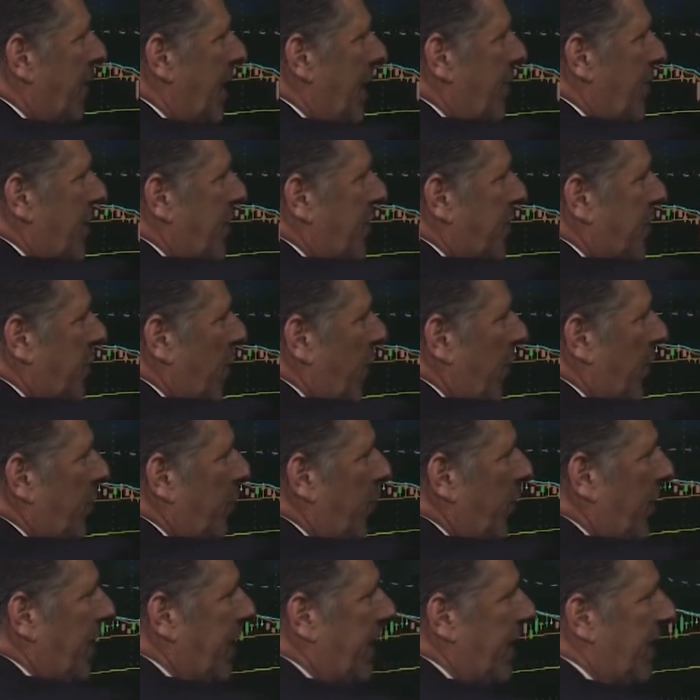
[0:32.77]
Maybe it started
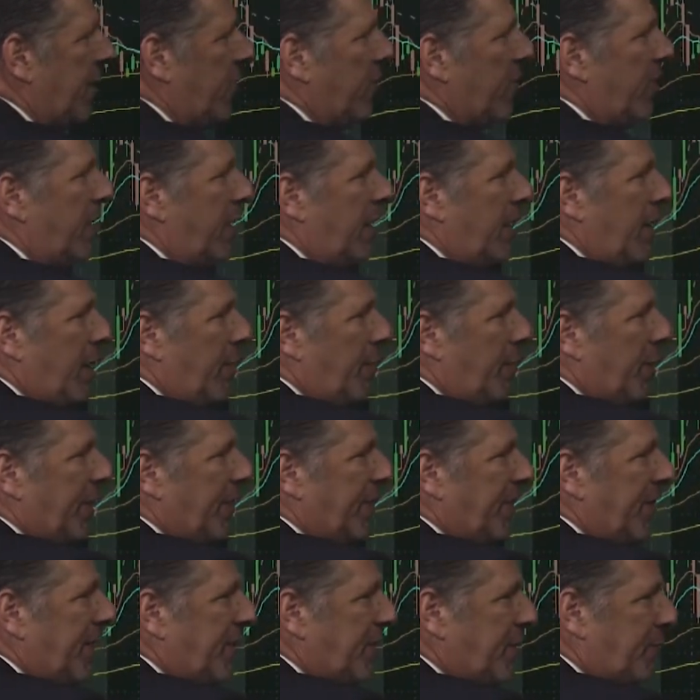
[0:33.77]
one here, but
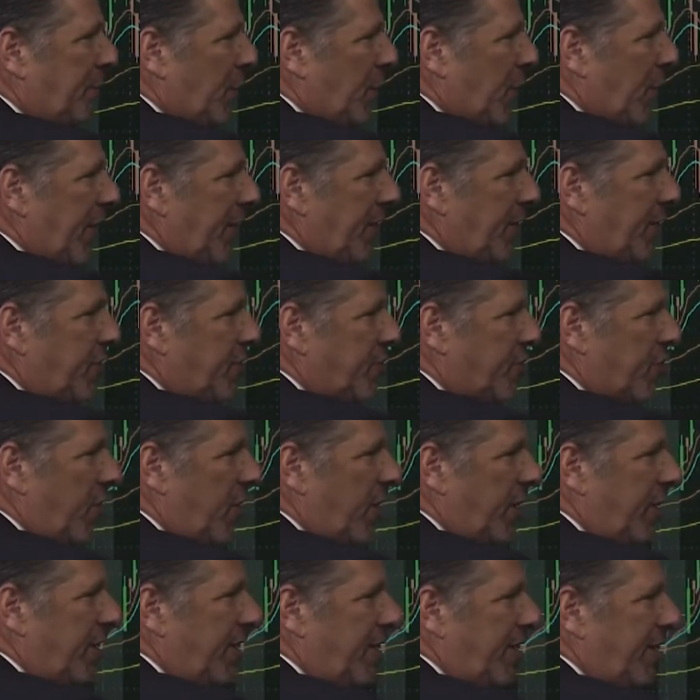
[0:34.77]
at this point in the
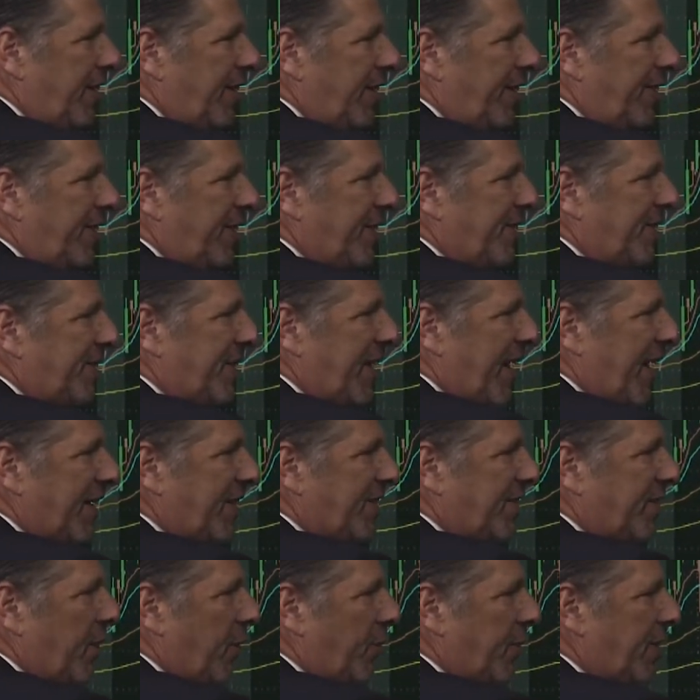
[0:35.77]
chart, this stock
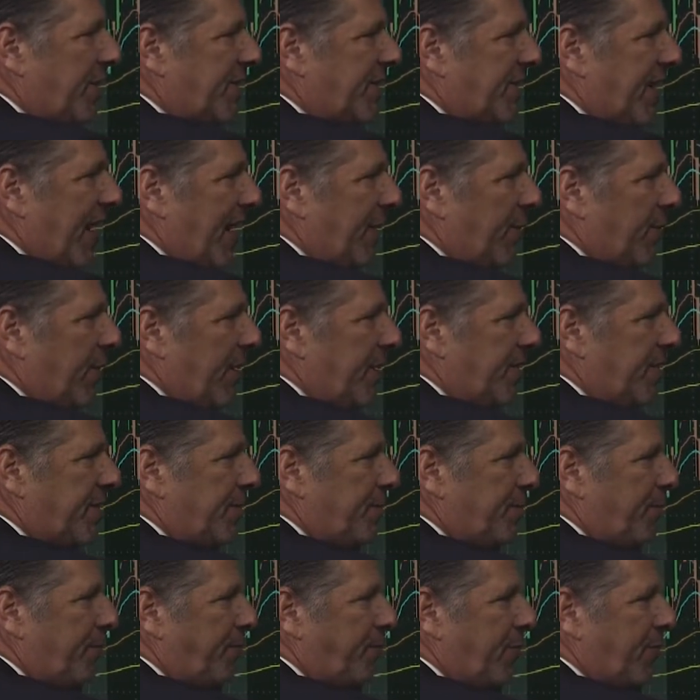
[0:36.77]
is going sideways.
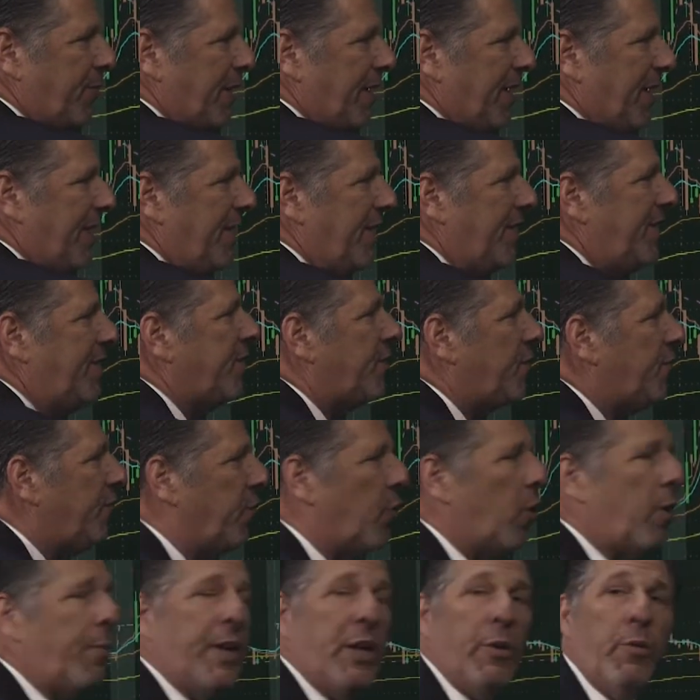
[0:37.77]
It is
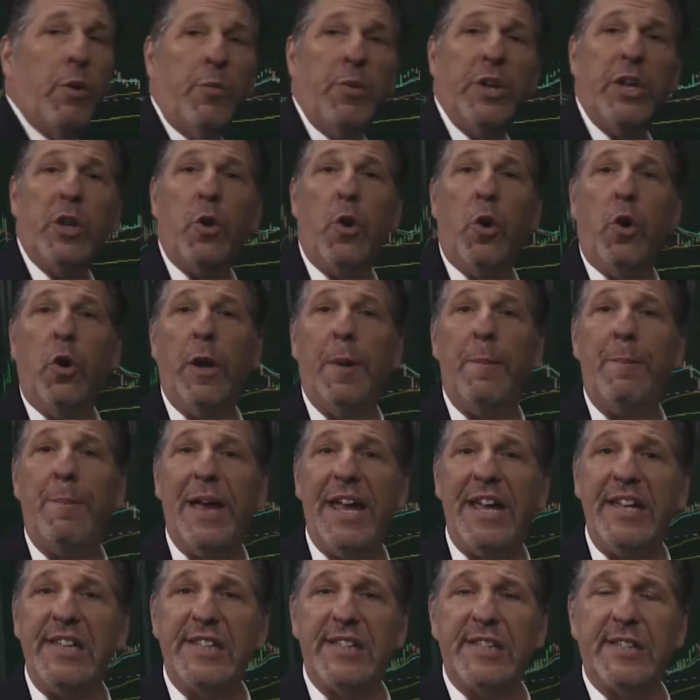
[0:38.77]
forming what we call a
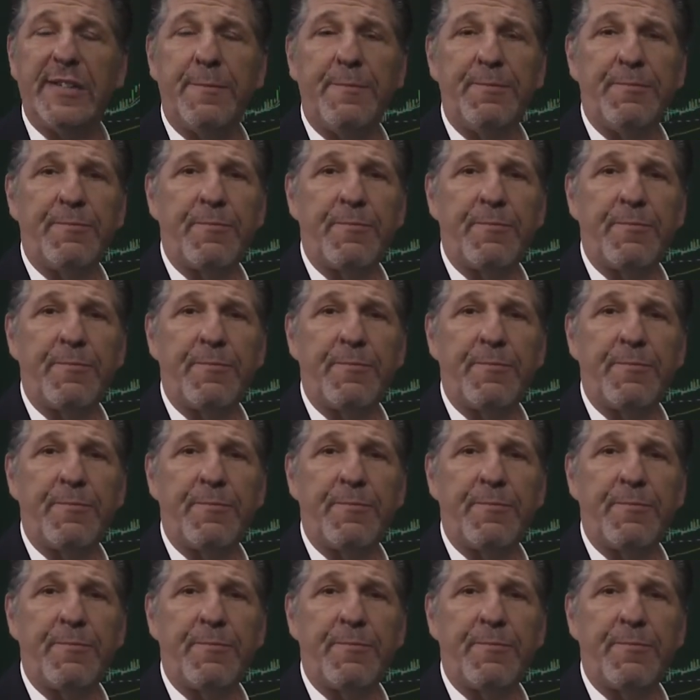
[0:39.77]
base.